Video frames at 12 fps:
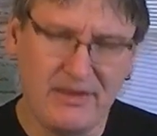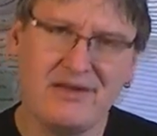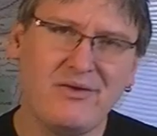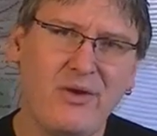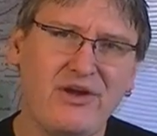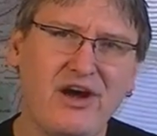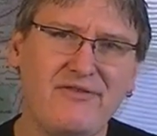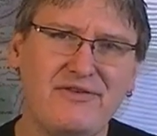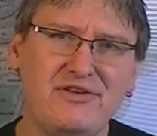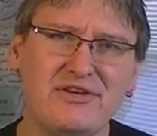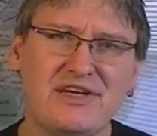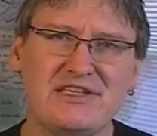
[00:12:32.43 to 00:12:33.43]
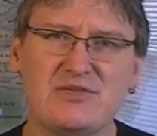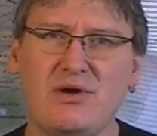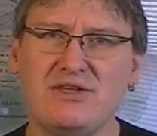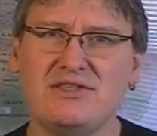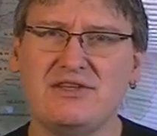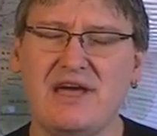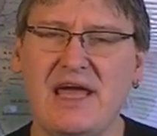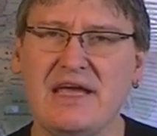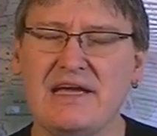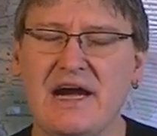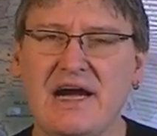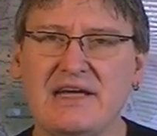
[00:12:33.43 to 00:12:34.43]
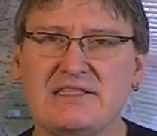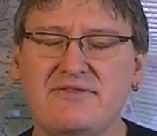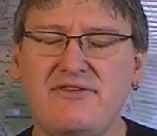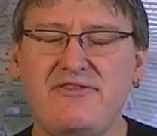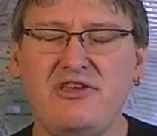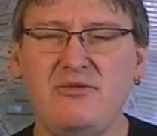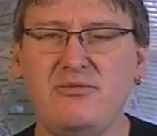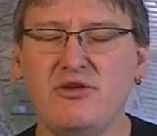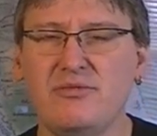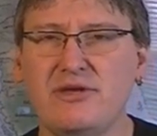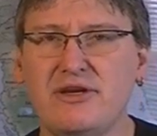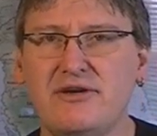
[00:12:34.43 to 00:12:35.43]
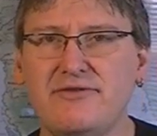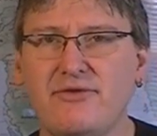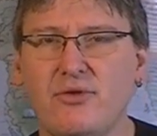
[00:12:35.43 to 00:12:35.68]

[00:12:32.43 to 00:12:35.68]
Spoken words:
I mean, quite often you'll get squads of 8 guys in 15mm